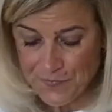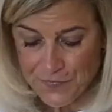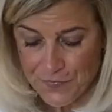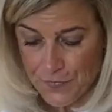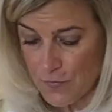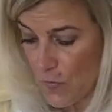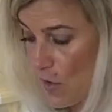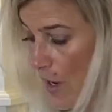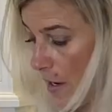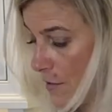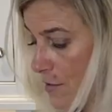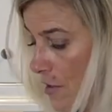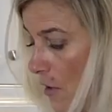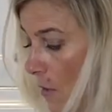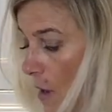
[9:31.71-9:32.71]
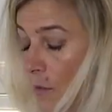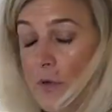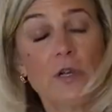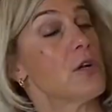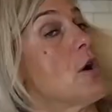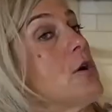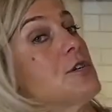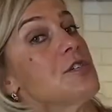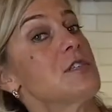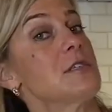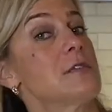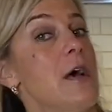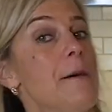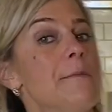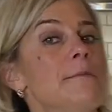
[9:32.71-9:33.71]
Okay, so I'm going to garnish
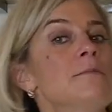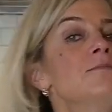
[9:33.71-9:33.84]
this up.